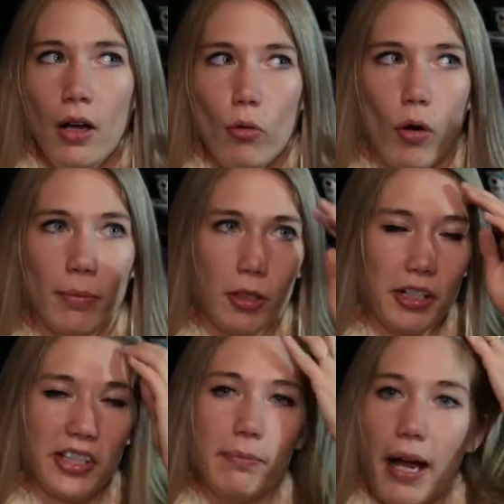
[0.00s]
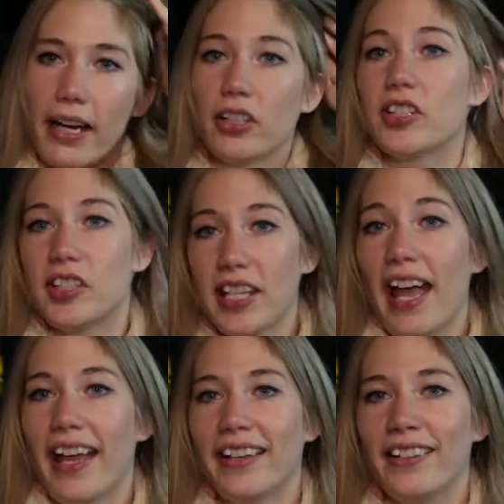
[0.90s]
where Marissa Meyer
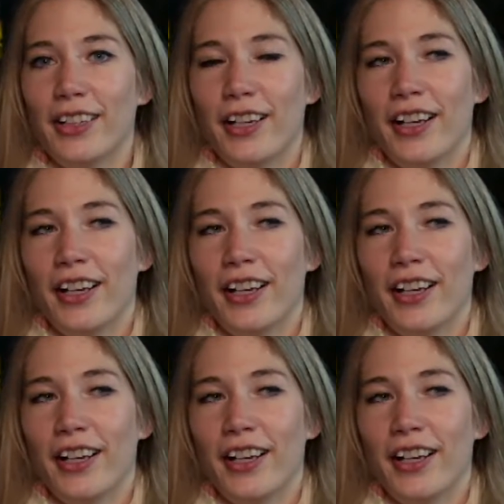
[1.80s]
said